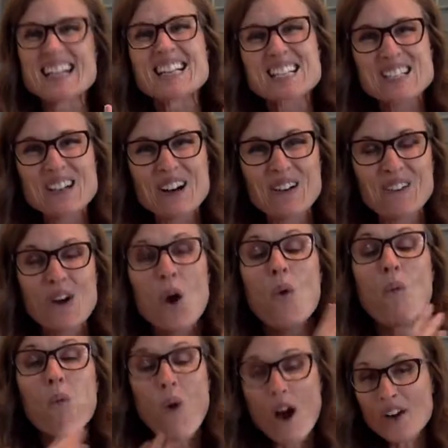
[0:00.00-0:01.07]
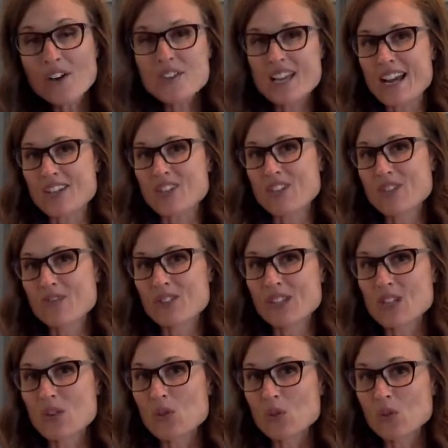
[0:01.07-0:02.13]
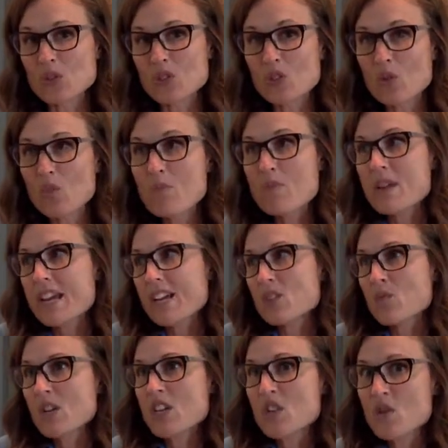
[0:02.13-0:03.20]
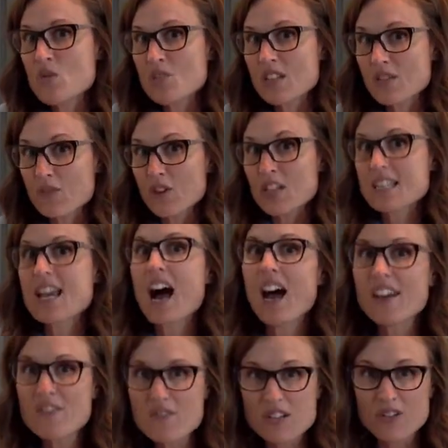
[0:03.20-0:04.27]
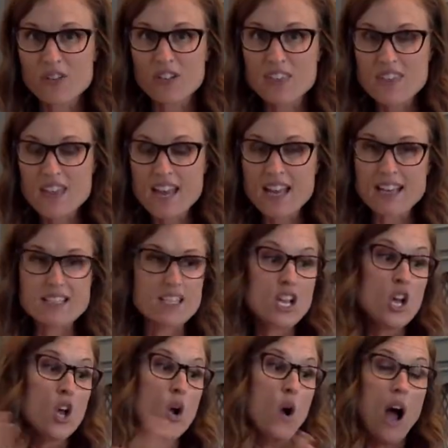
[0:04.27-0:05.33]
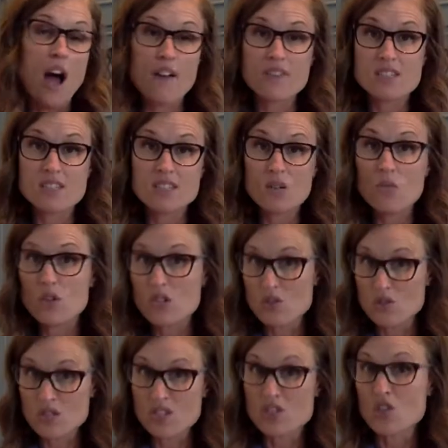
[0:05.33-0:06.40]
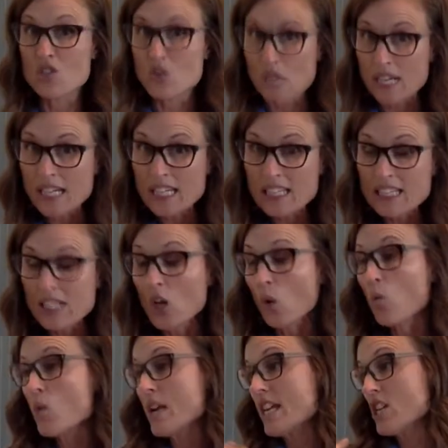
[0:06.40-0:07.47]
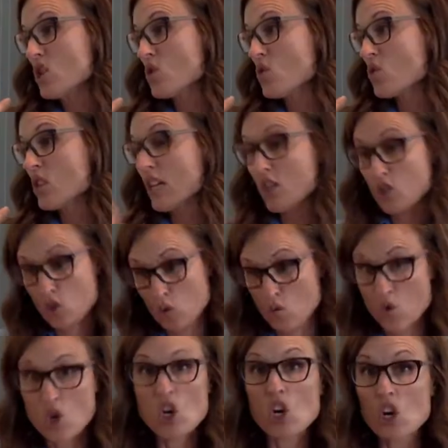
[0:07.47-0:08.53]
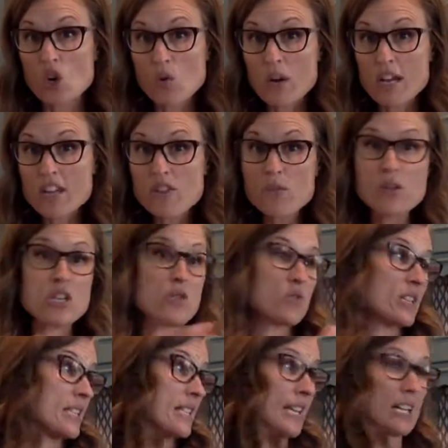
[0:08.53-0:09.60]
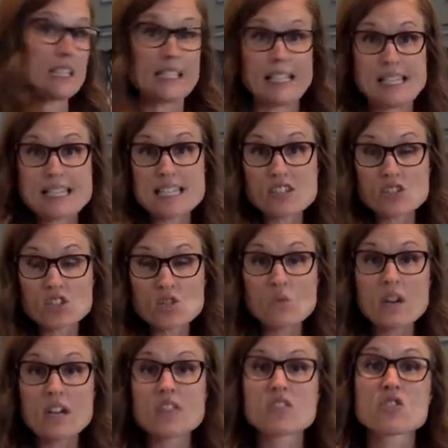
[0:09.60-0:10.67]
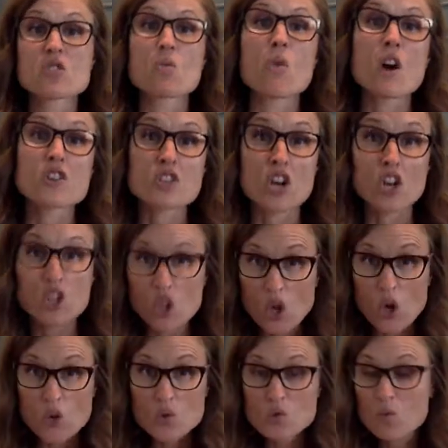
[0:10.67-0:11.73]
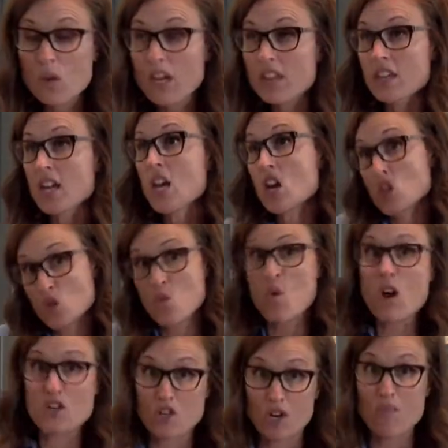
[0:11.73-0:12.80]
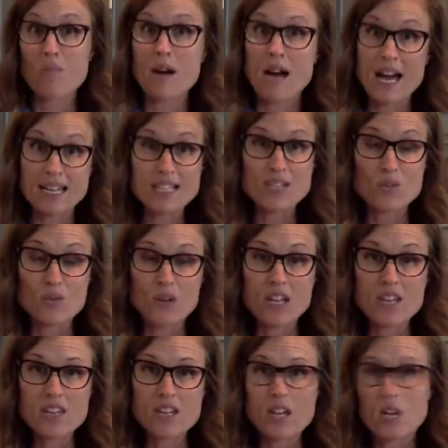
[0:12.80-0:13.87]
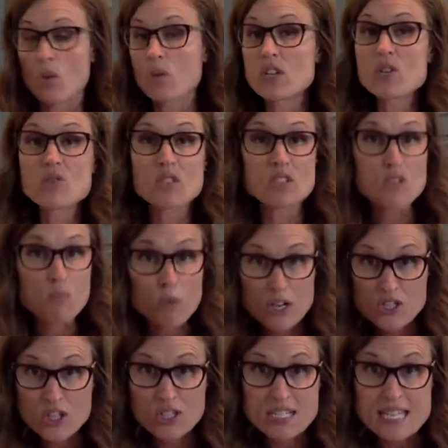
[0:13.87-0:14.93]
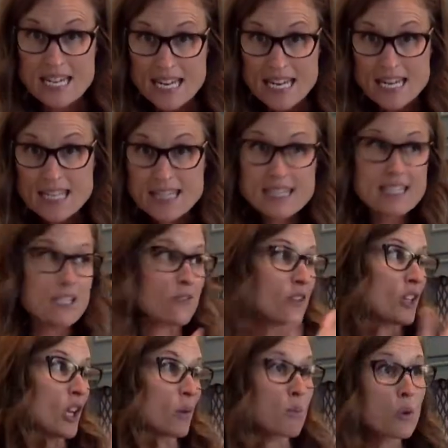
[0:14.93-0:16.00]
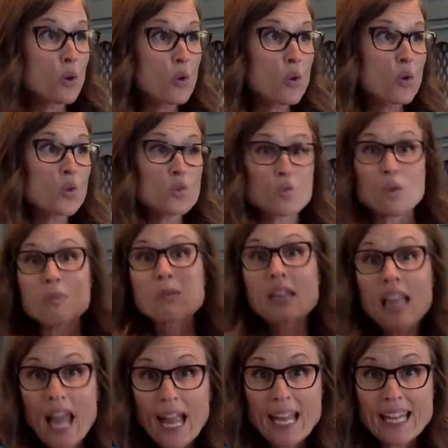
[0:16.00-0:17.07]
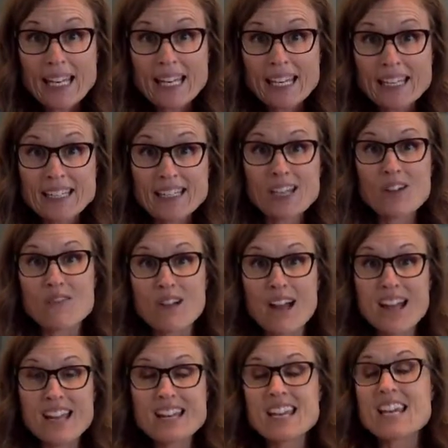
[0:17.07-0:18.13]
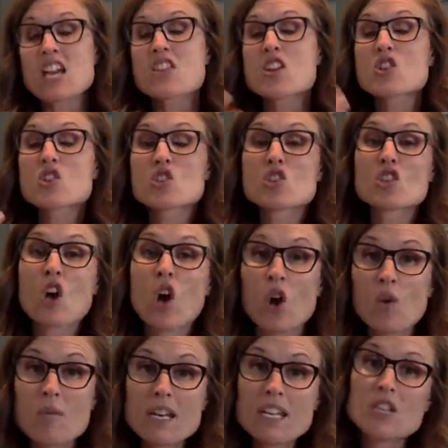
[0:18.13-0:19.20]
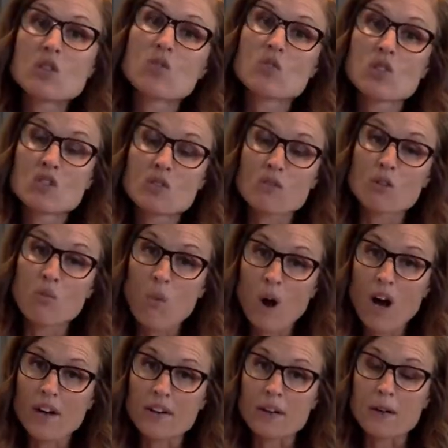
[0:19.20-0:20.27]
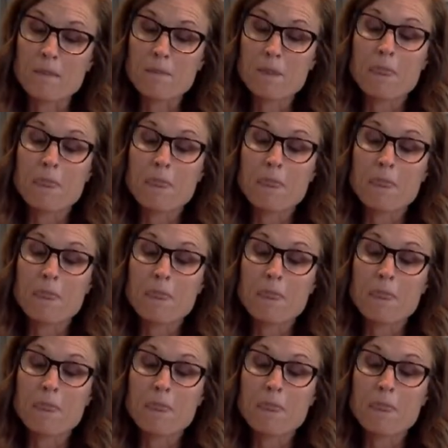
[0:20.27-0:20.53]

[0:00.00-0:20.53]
So, water's actually really cool too because we use it for a ton of different things. Obviously, we use it to drink. We use it to cook with, we use it to clean dishes with, to wash our clothes with, to wash our bodies with. We use it to brush our teeth, to fill our pools, we play in it, right? There's so many uses for water.